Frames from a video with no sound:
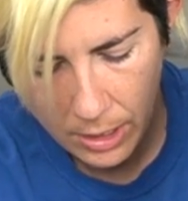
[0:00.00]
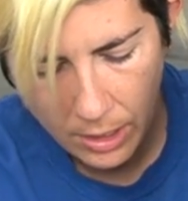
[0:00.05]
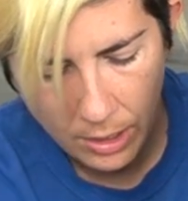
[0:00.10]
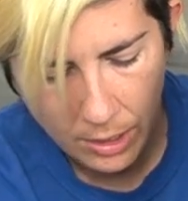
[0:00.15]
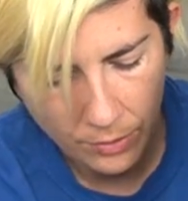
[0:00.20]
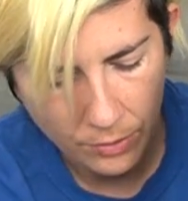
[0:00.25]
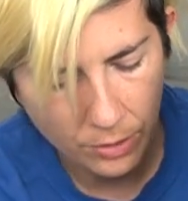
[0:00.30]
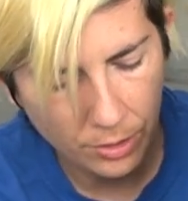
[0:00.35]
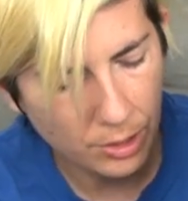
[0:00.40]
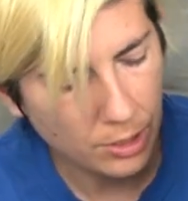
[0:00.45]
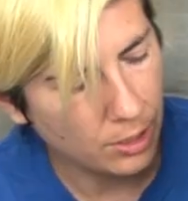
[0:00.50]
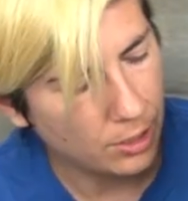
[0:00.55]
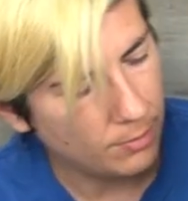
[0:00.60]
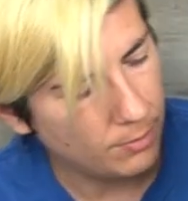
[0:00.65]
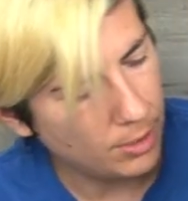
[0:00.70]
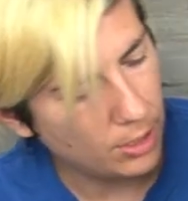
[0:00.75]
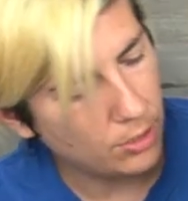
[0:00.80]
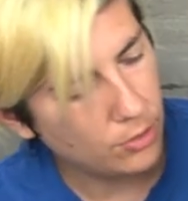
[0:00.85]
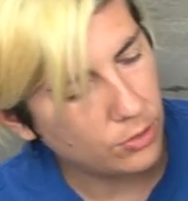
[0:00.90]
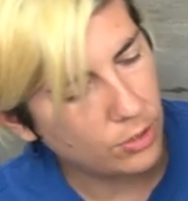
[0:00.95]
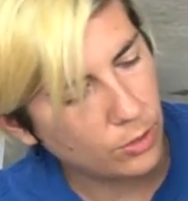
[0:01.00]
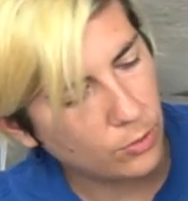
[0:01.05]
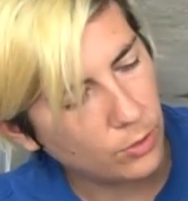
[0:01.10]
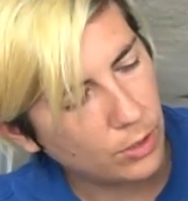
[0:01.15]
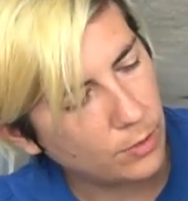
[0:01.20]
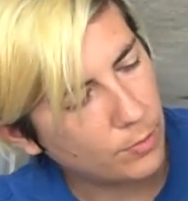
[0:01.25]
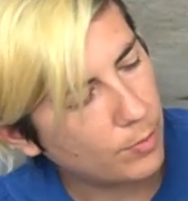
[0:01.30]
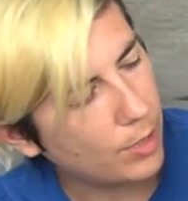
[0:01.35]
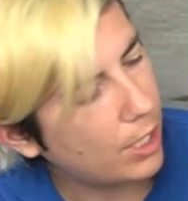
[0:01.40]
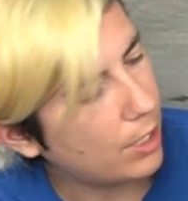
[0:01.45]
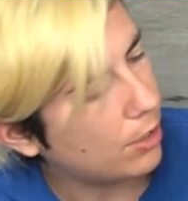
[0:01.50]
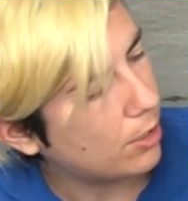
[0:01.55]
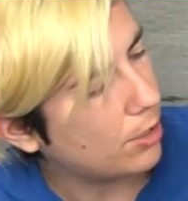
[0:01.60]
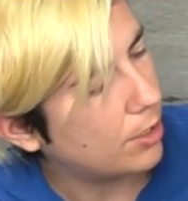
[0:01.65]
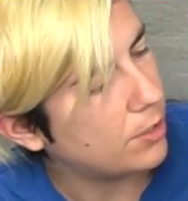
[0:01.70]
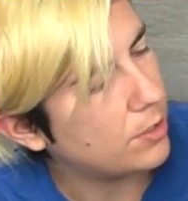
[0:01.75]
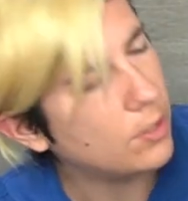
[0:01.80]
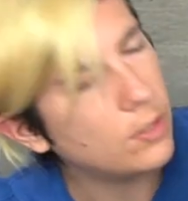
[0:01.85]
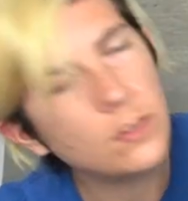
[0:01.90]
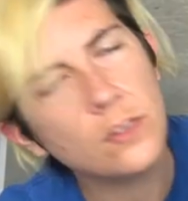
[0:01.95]
Of course, I'm going to be using one of my
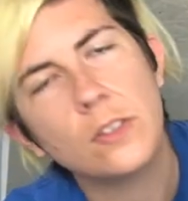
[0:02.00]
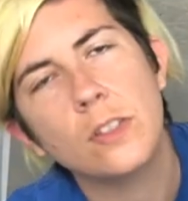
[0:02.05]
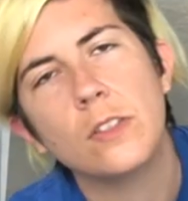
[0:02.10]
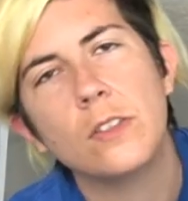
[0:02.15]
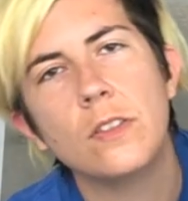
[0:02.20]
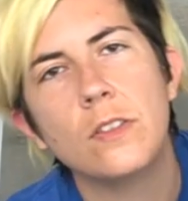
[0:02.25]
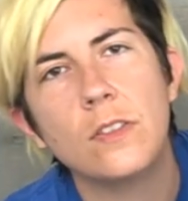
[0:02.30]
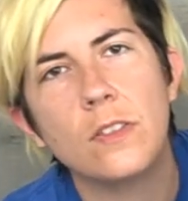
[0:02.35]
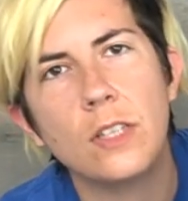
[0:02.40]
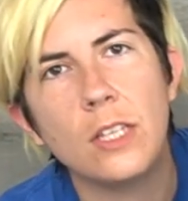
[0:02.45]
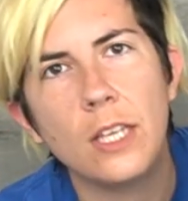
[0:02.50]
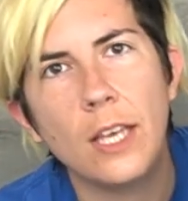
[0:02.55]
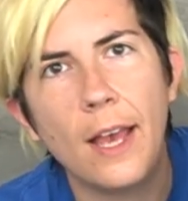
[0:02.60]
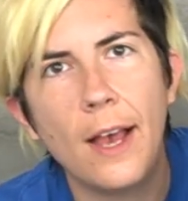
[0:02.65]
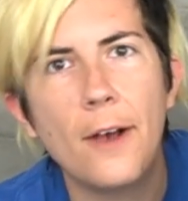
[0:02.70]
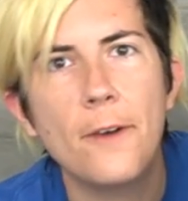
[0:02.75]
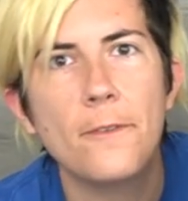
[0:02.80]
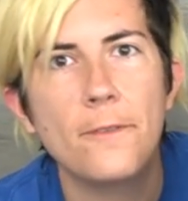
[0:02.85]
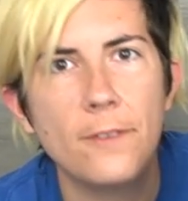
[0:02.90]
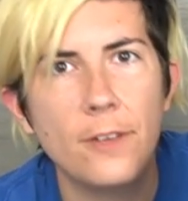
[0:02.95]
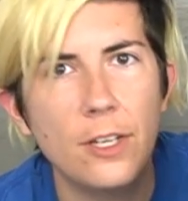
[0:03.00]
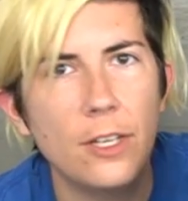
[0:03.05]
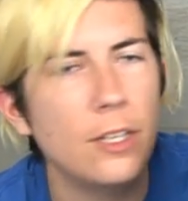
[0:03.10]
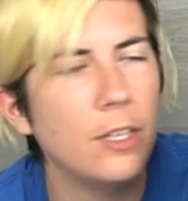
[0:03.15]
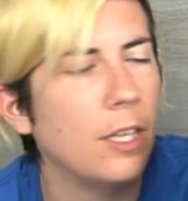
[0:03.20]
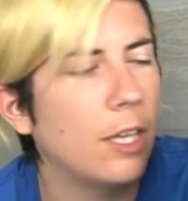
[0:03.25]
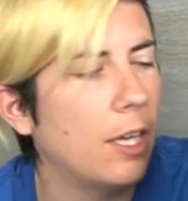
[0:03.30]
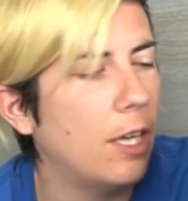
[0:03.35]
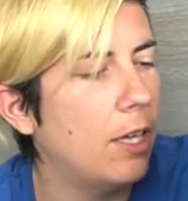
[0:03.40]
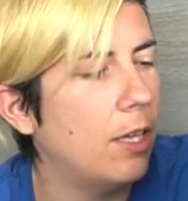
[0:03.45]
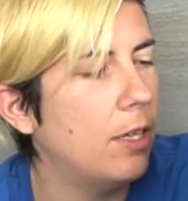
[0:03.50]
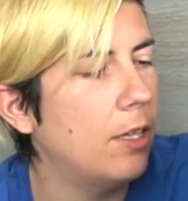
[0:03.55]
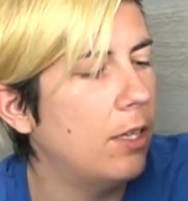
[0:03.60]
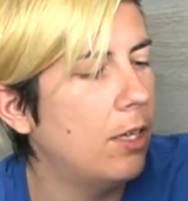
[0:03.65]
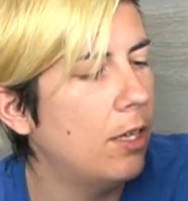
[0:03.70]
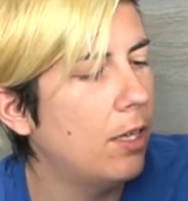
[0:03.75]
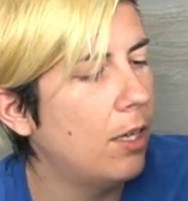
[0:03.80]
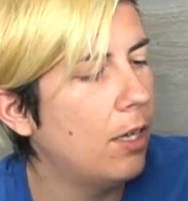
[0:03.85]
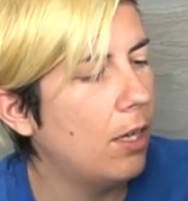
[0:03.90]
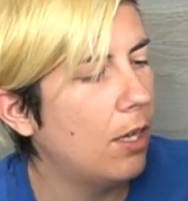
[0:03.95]
harnesses. This is the Alpha again.
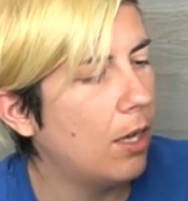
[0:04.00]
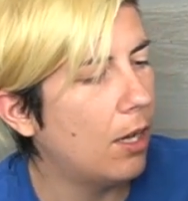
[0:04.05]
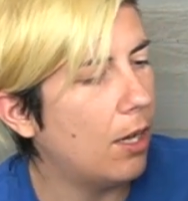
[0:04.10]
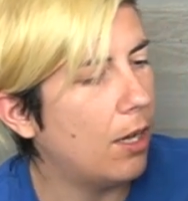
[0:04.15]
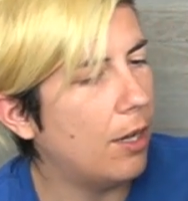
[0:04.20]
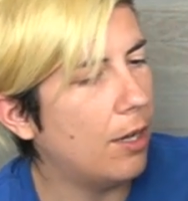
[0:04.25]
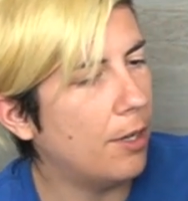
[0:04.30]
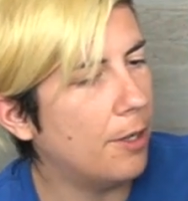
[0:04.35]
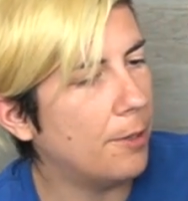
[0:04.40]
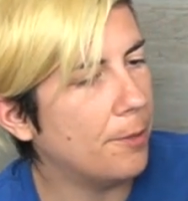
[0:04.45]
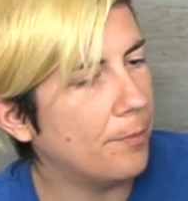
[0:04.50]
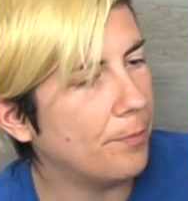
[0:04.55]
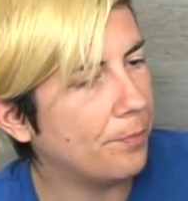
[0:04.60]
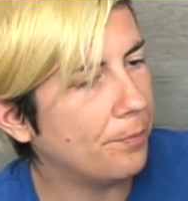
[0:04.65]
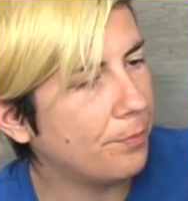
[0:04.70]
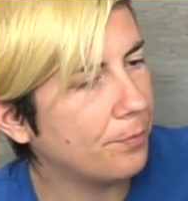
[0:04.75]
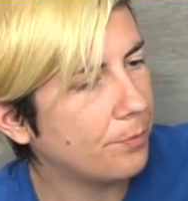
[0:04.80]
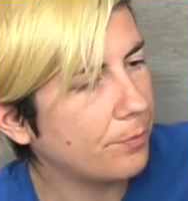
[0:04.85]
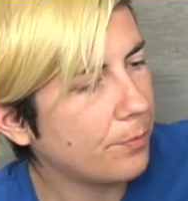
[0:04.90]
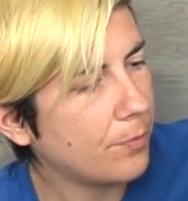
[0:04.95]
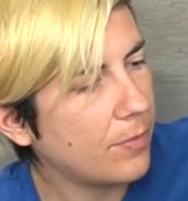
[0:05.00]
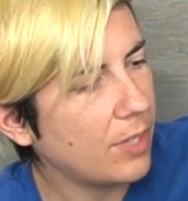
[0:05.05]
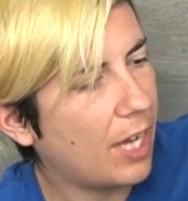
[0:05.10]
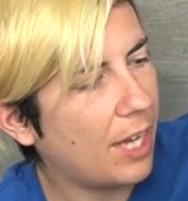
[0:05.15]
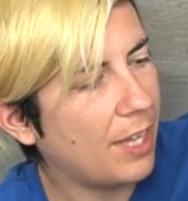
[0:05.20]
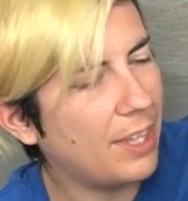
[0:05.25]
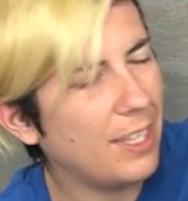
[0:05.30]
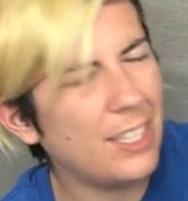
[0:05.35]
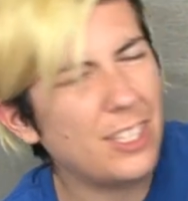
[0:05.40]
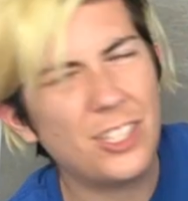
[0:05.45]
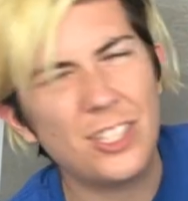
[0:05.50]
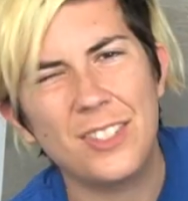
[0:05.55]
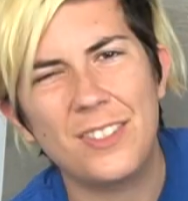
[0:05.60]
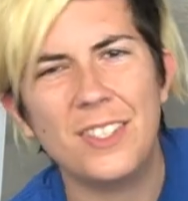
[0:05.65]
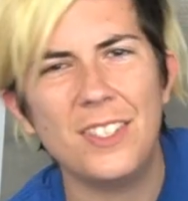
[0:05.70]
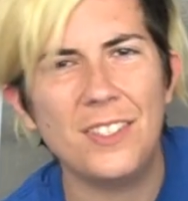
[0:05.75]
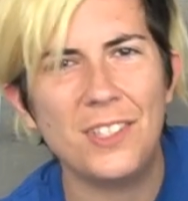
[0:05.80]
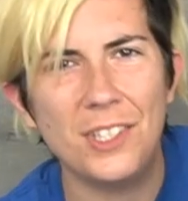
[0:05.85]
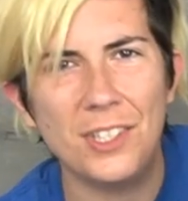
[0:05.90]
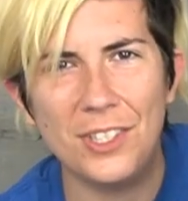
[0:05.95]
I think it's just
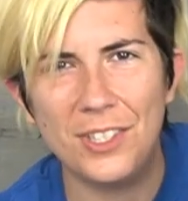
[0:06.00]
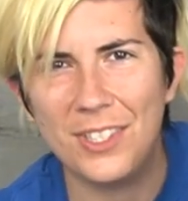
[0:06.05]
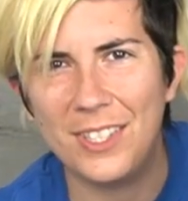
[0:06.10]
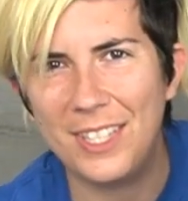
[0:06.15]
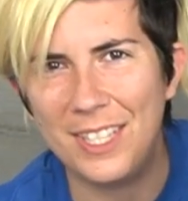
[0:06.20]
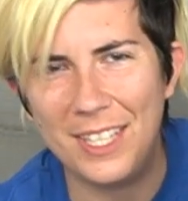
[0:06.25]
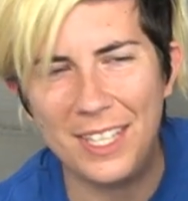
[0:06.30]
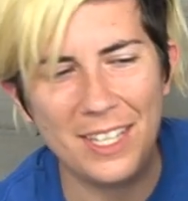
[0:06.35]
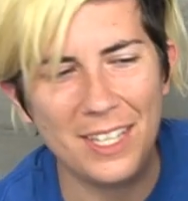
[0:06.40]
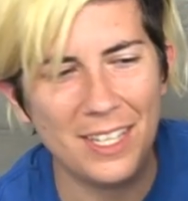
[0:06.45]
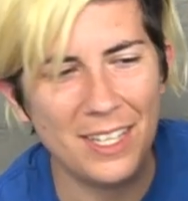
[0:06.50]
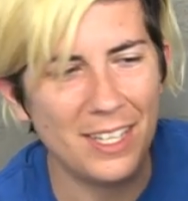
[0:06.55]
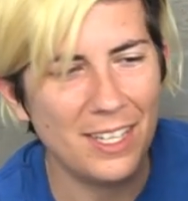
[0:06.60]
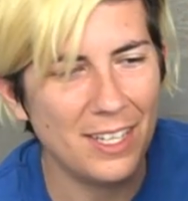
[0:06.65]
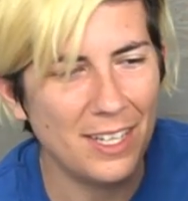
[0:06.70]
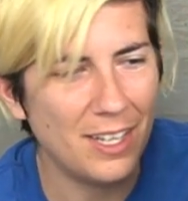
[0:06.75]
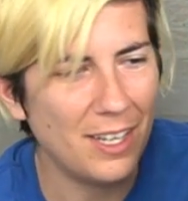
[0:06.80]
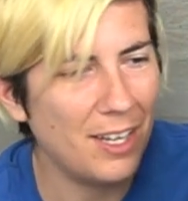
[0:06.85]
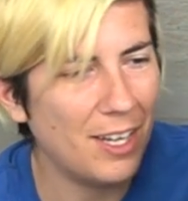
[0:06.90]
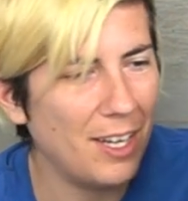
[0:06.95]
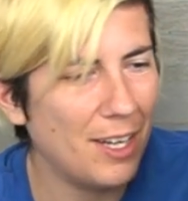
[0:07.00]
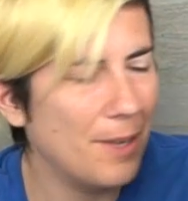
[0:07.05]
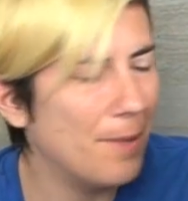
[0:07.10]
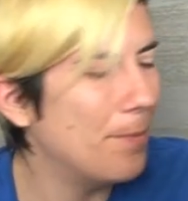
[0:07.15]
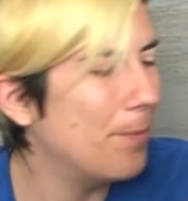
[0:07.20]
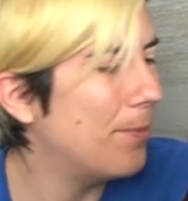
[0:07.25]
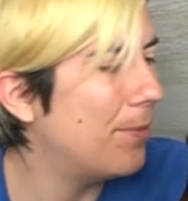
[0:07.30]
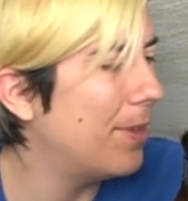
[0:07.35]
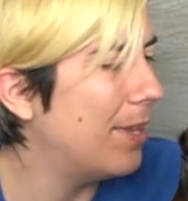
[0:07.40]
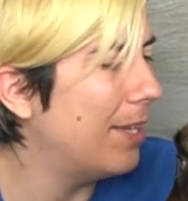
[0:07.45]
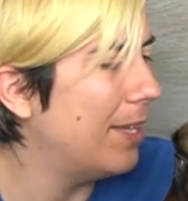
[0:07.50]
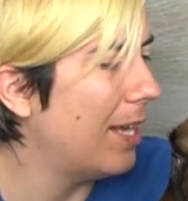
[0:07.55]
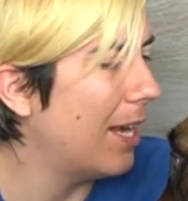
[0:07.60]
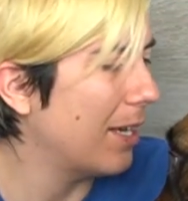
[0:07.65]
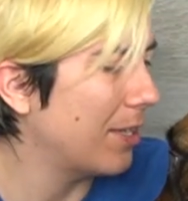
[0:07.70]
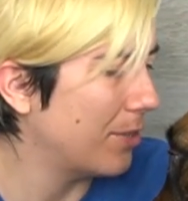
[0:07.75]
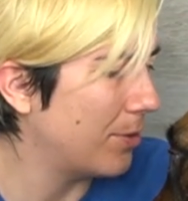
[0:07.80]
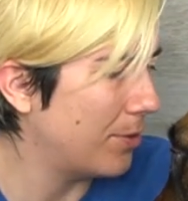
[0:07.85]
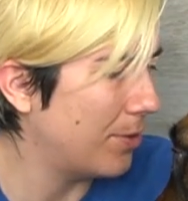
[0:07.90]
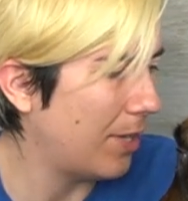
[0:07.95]
easier to see. The
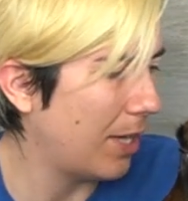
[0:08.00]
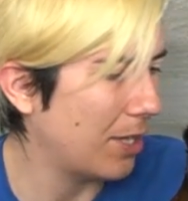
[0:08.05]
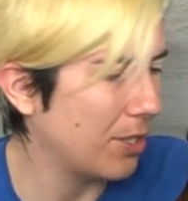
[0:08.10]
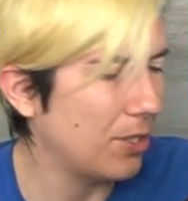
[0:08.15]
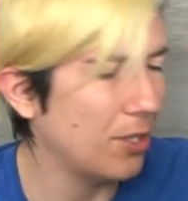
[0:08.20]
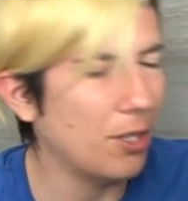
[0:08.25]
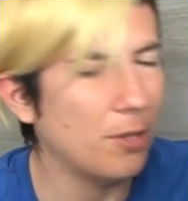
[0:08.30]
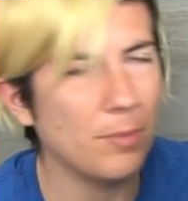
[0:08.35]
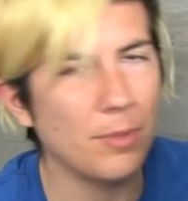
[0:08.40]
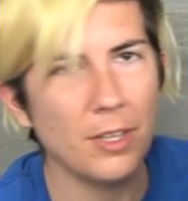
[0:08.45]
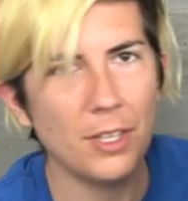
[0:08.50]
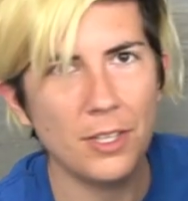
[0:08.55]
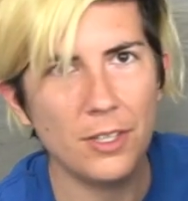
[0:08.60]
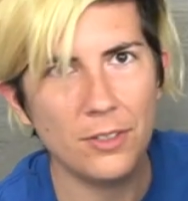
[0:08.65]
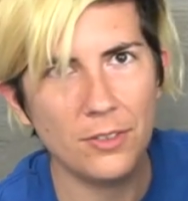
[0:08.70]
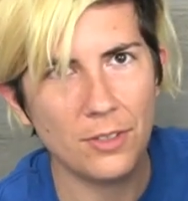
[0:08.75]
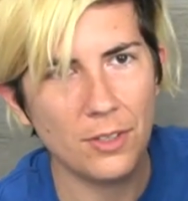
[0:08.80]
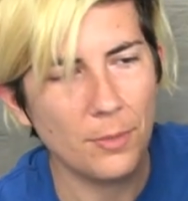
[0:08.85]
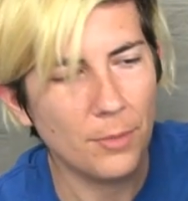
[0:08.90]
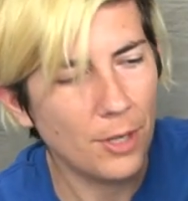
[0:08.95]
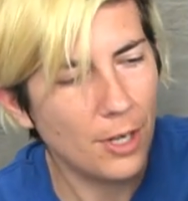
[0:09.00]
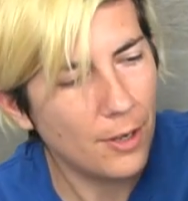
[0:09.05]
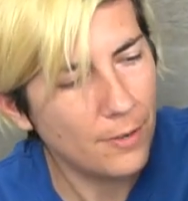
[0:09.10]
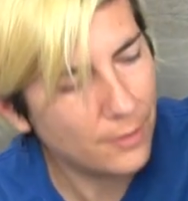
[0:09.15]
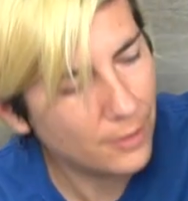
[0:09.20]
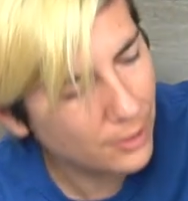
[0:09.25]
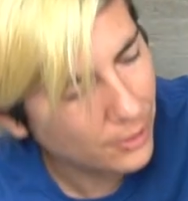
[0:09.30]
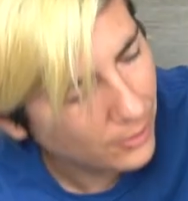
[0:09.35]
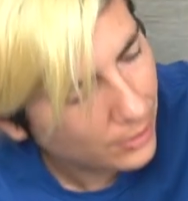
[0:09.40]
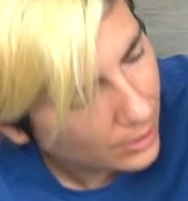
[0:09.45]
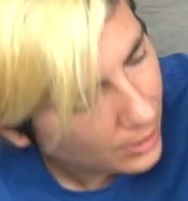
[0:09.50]
next section I'll probably use the Bravo.